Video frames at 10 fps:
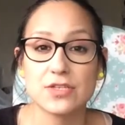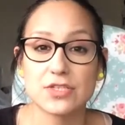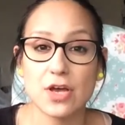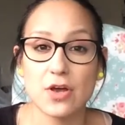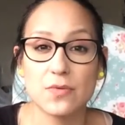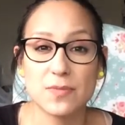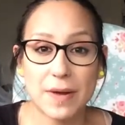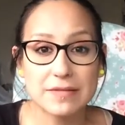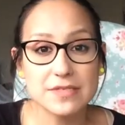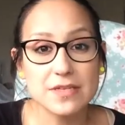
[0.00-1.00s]
So the
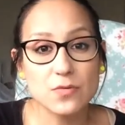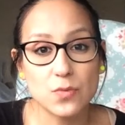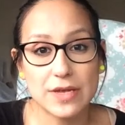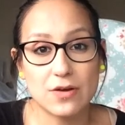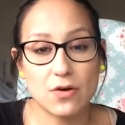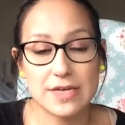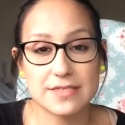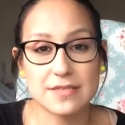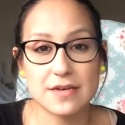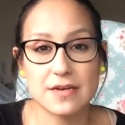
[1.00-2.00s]
bouncer that we got
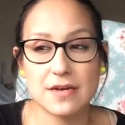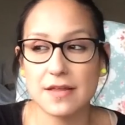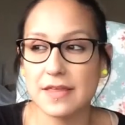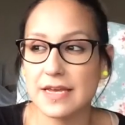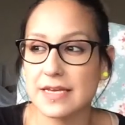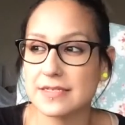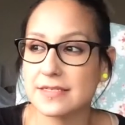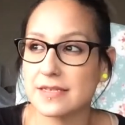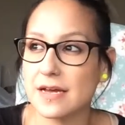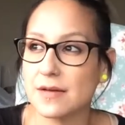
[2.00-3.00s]
is I think
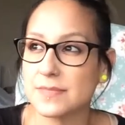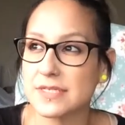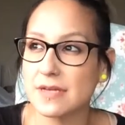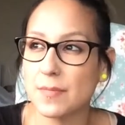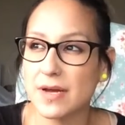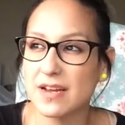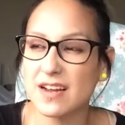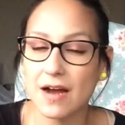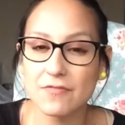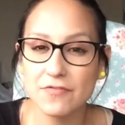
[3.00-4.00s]
it's Summer
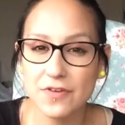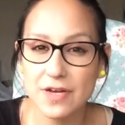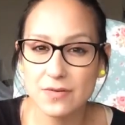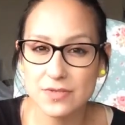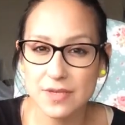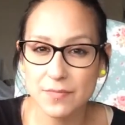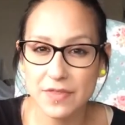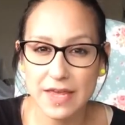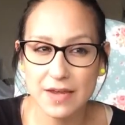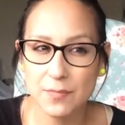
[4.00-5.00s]
and Comfort or
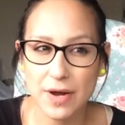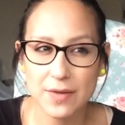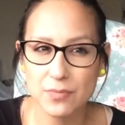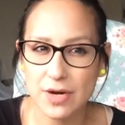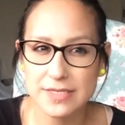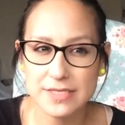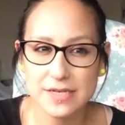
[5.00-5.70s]
something by Bright